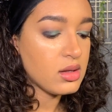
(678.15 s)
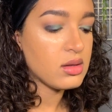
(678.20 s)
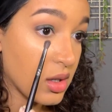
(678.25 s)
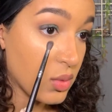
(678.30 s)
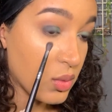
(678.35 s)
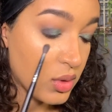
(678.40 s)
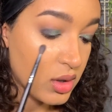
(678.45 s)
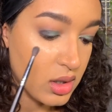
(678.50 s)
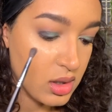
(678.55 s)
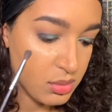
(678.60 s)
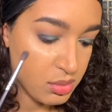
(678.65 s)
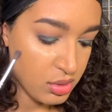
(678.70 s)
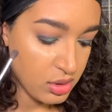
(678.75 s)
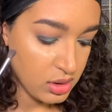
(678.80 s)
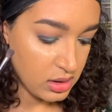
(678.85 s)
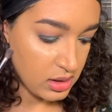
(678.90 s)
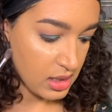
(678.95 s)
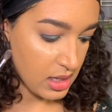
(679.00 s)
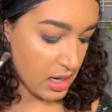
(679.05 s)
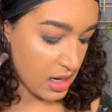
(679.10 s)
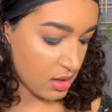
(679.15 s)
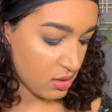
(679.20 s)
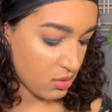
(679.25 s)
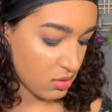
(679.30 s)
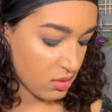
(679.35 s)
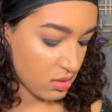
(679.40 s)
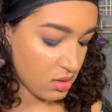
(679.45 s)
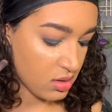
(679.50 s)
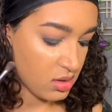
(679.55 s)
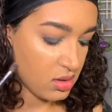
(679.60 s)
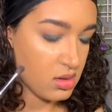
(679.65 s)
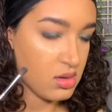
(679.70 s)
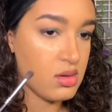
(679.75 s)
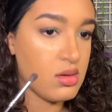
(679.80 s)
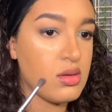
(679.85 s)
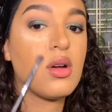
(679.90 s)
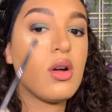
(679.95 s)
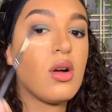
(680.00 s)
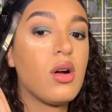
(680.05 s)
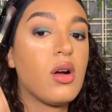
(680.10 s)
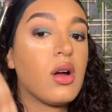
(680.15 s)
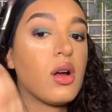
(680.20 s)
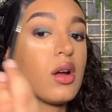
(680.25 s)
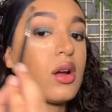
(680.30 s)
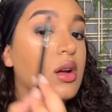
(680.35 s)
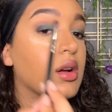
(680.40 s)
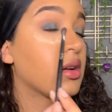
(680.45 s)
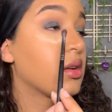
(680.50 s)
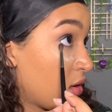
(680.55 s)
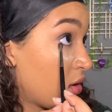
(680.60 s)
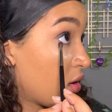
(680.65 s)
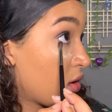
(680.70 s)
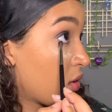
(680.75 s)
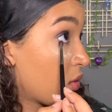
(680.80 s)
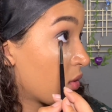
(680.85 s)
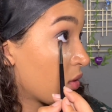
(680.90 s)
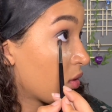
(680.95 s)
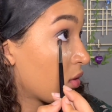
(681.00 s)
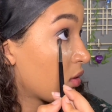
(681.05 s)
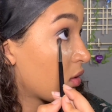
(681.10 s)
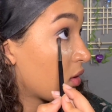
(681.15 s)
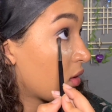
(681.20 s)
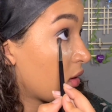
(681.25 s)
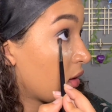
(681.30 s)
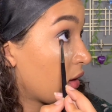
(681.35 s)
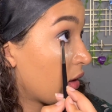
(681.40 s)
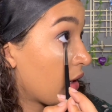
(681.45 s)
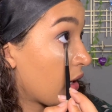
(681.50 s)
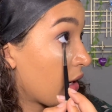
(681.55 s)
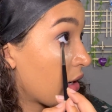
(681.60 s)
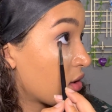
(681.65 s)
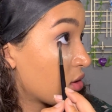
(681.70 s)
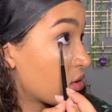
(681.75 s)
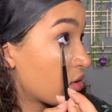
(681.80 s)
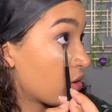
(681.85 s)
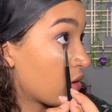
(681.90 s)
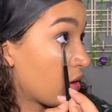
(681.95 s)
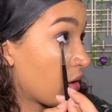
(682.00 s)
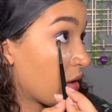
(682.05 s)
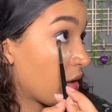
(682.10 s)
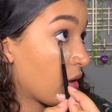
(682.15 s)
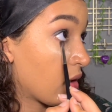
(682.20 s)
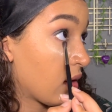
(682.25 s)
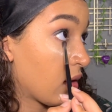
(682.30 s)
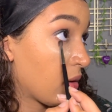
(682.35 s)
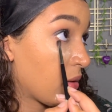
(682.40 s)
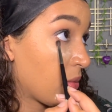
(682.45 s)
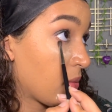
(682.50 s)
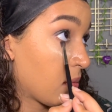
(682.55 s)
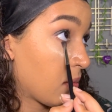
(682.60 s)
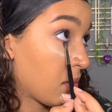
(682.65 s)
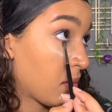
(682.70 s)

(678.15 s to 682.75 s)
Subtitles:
and we're gonna put that on our lower lash line.